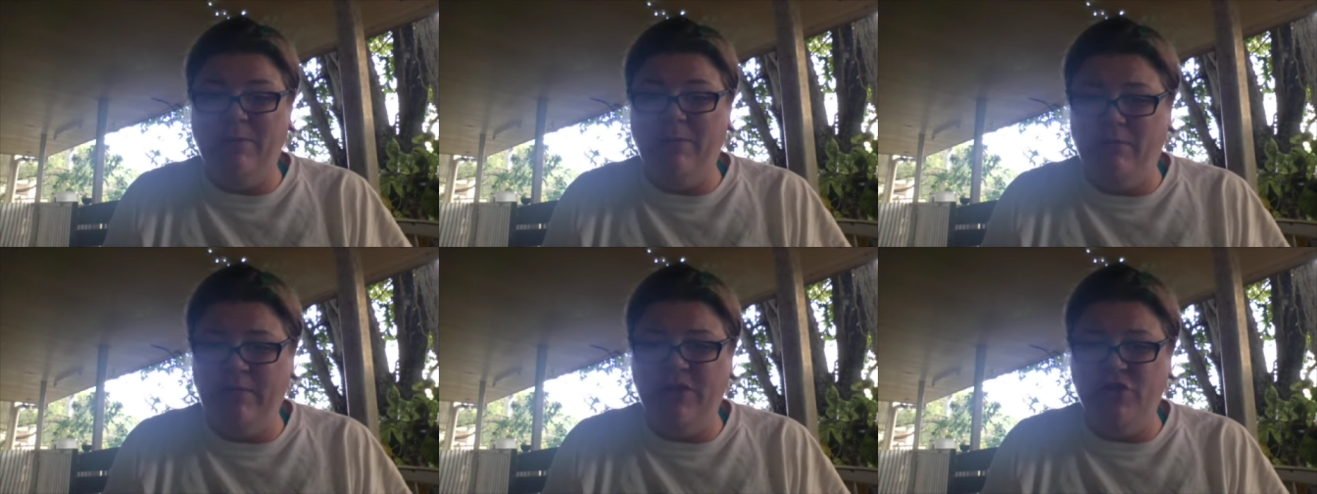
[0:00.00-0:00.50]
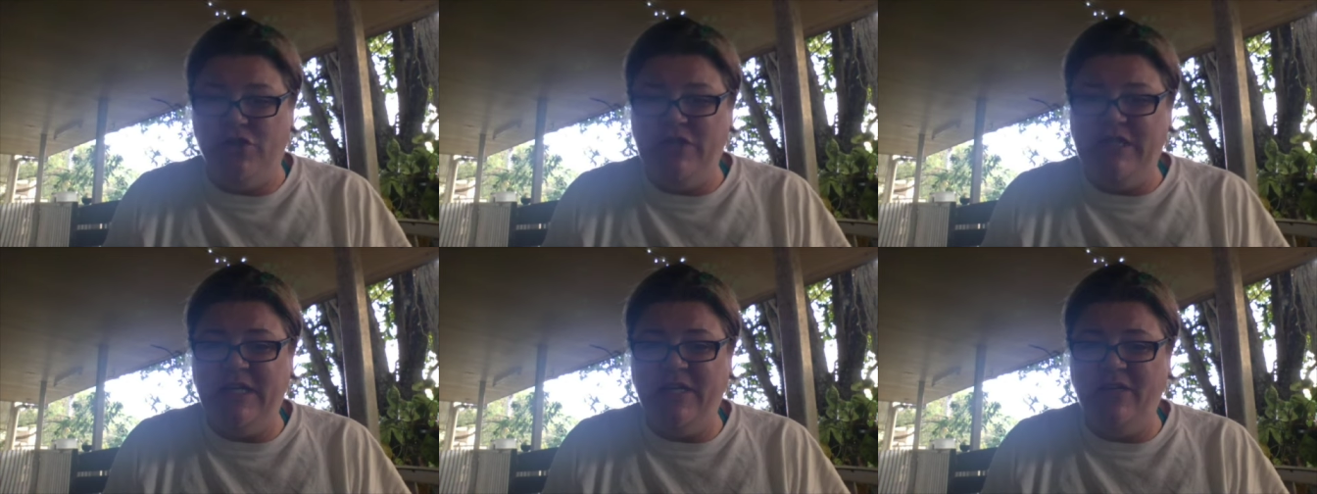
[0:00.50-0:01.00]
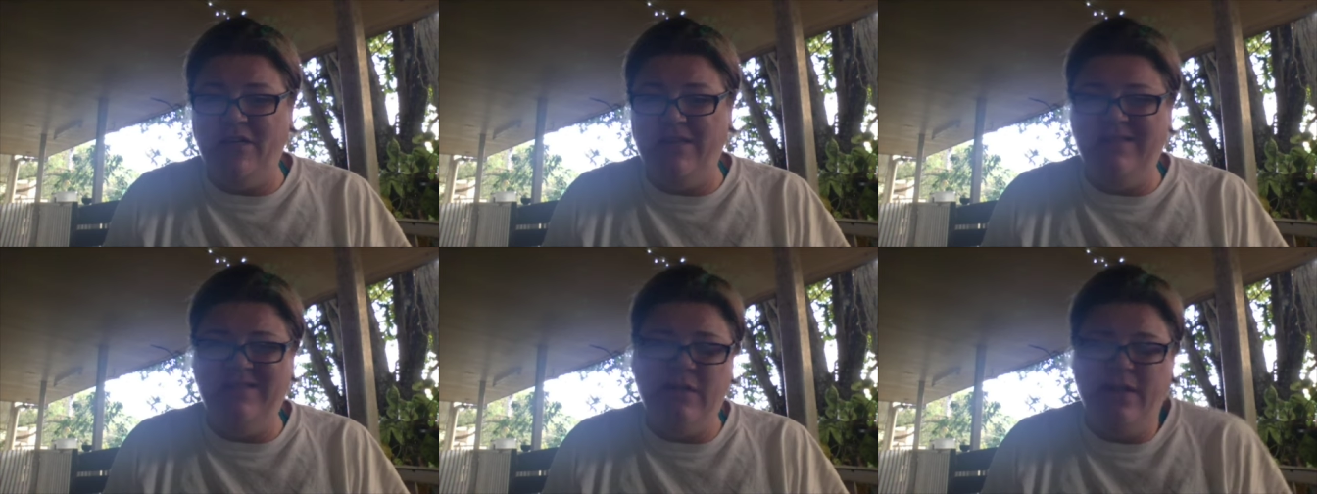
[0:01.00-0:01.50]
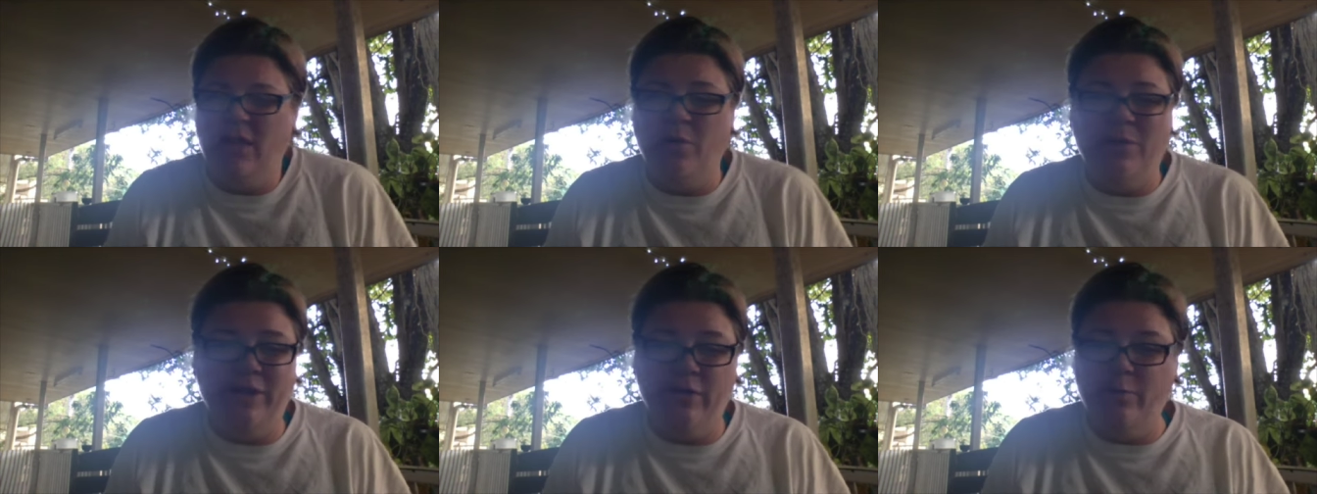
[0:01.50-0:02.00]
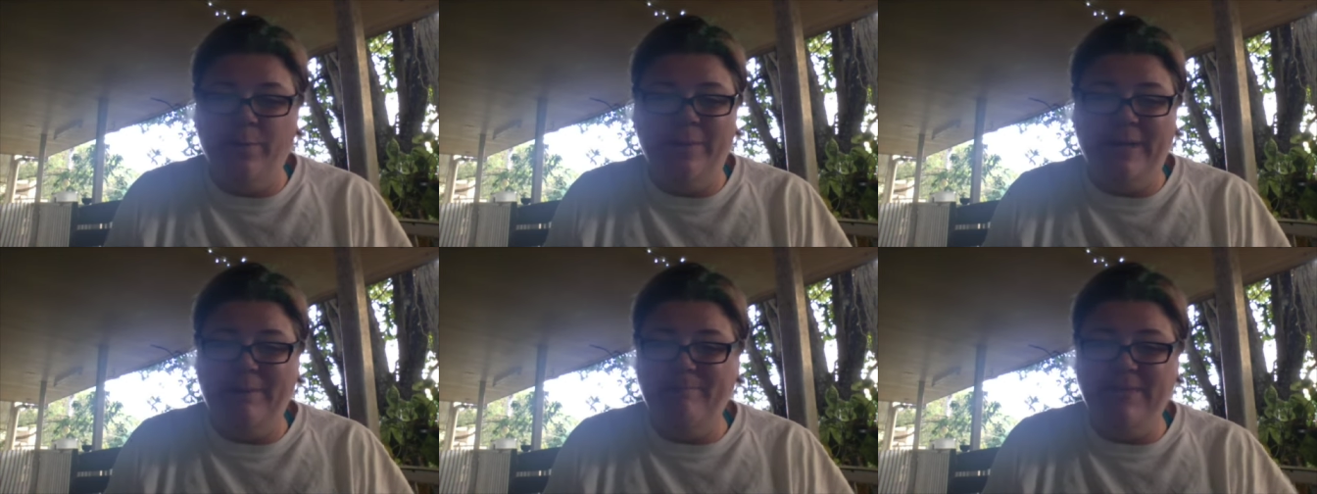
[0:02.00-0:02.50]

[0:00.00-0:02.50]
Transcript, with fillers: Probably Tuesday, I don't know when it will be.